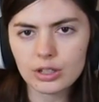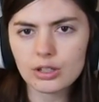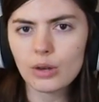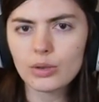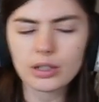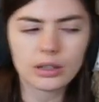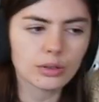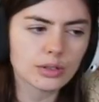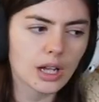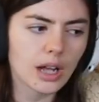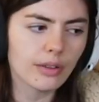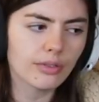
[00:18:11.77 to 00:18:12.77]
It's always a little
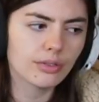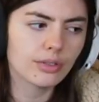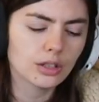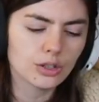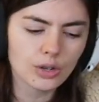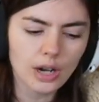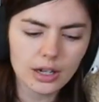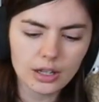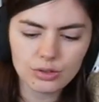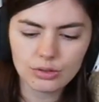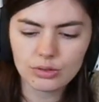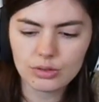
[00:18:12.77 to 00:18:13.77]
tough to try to
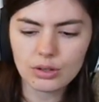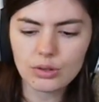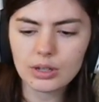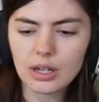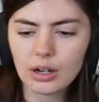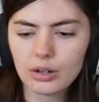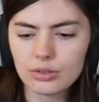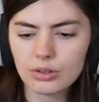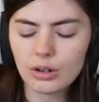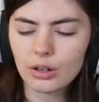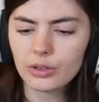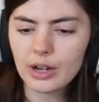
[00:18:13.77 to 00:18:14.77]
introduce a new character
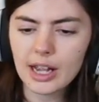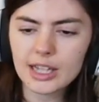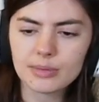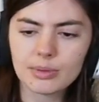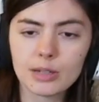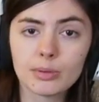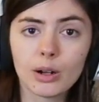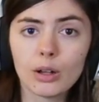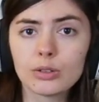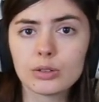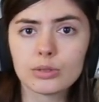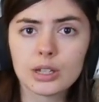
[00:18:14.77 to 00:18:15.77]
and all their aspects, but
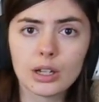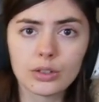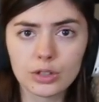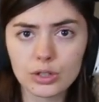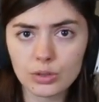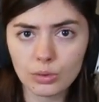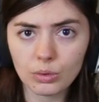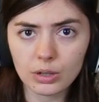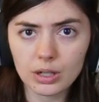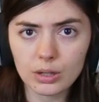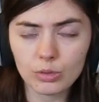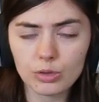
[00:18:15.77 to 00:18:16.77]
also tell the
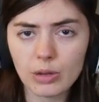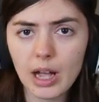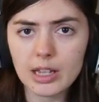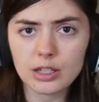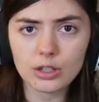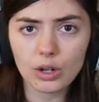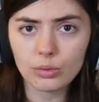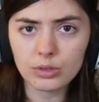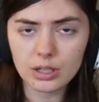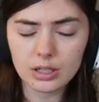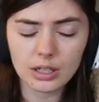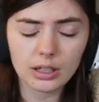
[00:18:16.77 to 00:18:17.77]
story, which has its own
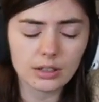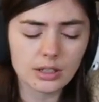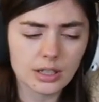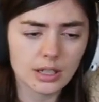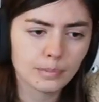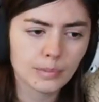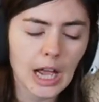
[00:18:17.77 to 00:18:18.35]
details.